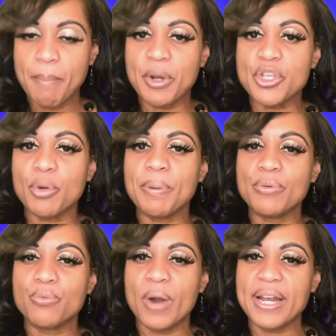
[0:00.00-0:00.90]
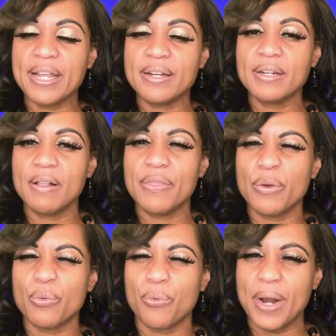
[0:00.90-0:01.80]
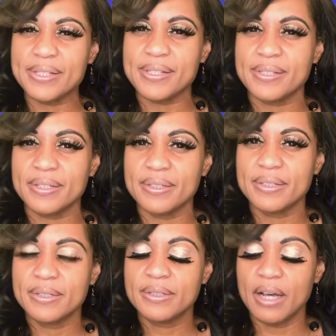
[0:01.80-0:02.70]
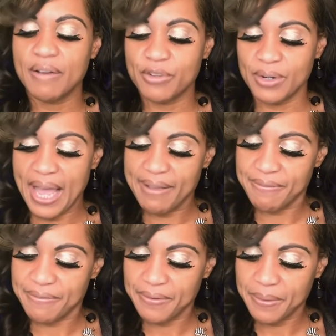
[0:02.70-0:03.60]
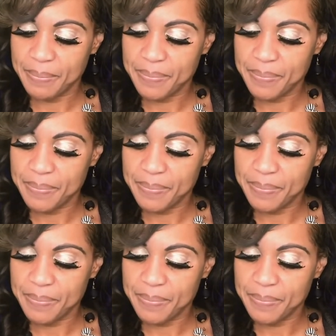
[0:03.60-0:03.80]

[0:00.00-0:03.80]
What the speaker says: but you'll be running the rest of your life.